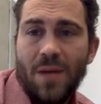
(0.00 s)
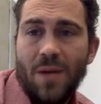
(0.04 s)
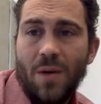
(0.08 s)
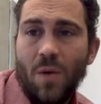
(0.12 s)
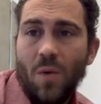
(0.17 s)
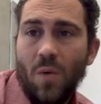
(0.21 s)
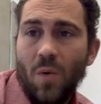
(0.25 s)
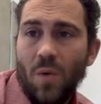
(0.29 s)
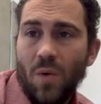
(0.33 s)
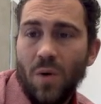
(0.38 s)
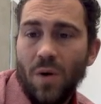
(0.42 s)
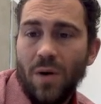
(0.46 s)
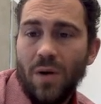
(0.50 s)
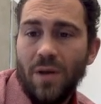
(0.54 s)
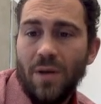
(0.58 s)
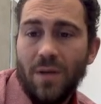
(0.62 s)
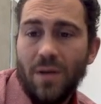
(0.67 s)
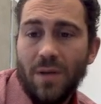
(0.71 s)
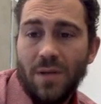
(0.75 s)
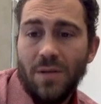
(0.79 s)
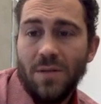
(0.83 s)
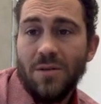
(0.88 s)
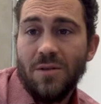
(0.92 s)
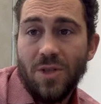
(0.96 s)
or you
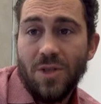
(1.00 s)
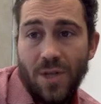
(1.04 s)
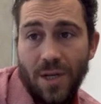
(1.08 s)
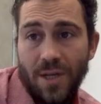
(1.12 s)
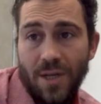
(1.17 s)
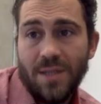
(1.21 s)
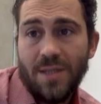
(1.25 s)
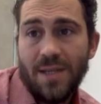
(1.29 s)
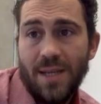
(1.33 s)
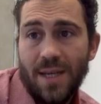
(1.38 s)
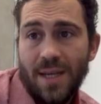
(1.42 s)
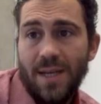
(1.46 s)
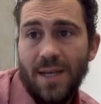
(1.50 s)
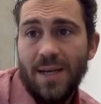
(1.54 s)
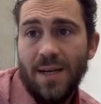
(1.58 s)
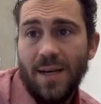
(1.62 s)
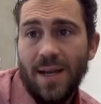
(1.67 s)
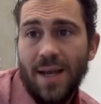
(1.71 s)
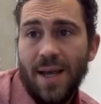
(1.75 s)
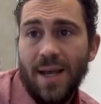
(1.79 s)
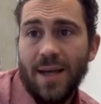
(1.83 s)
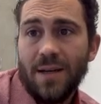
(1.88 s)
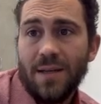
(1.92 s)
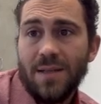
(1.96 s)
can just hit
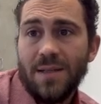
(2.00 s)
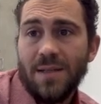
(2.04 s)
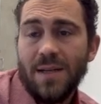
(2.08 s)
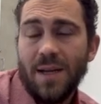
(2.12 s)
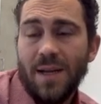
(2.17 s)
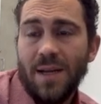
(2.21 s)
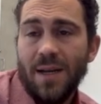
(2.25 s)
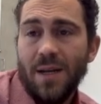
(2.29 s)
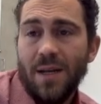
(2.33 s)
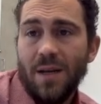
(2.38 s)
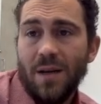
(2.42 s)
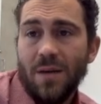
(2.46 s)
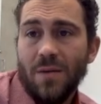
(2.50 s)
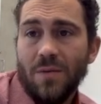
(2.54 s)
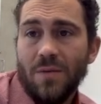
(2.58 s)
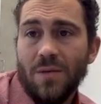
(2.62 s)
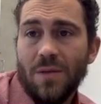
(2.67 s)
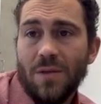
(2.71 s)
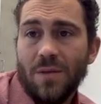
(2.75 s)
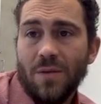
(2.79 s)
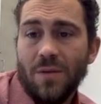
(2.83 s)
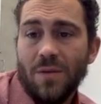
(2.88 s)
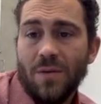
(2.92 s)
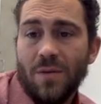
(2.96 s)
next and it
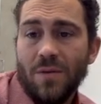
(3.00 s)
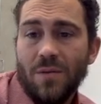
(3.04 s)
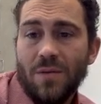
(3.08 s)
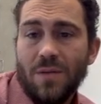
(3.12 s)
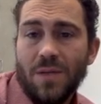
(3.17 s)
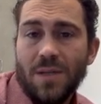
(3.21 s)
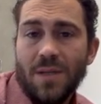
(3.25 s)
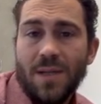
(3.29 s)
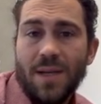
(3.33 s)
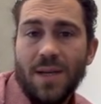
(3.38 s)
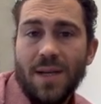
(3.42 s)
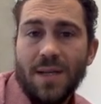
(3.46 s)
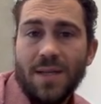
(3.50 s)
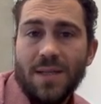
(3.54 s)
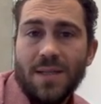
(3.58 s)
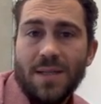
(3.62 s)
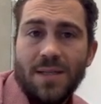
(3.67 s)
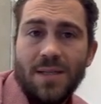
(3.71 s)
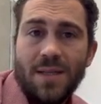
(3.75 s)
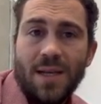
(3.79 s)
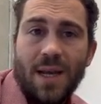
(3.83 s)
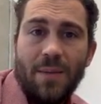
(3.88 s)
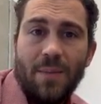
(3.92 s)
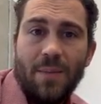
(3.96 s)
goes through to the next
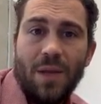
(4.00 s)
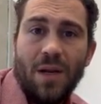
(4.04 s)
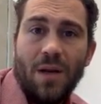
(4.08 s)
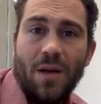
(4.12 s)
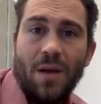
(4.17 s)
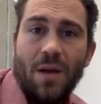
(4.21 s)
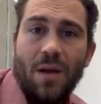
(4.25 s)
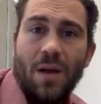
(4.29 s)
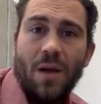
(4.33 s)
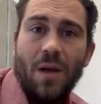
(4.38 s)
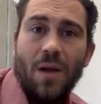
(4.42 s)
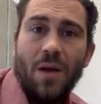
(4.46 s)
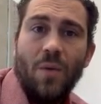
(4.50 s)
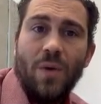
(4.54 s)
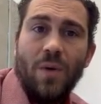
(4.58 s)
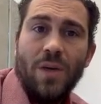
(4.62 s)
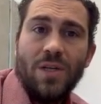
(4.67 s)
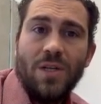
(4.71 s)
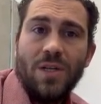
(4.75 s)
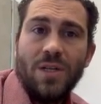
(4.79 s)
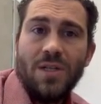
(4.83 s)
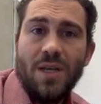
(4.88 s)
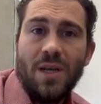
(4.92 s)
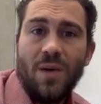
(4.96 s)
assignment,
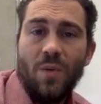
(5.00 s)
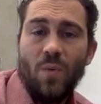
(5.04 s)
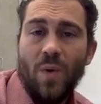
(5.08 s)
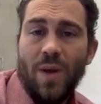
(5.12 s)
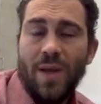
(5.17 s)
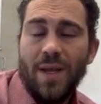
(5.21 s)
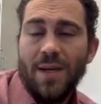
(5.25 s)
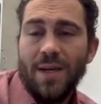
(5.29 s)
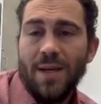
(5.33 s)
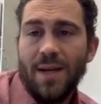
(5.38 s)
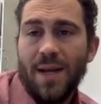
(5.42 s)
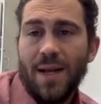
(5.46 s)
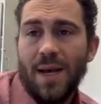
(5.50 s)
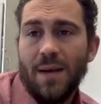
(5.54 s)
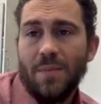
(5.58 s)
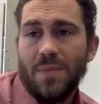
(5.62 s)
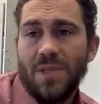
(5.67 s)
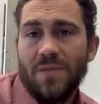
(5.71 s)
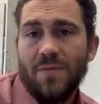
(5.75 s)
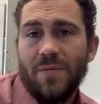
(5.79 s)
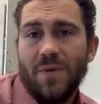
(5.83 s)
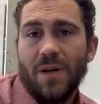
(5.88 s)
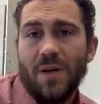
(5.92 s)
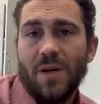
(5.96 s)
which is a wind and
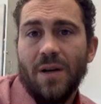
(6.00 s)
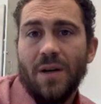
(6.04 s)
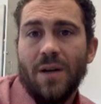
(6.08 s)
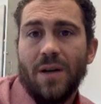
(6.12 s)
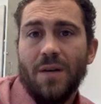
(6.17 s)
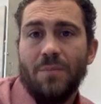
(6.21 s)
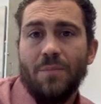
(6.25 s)
atmospheric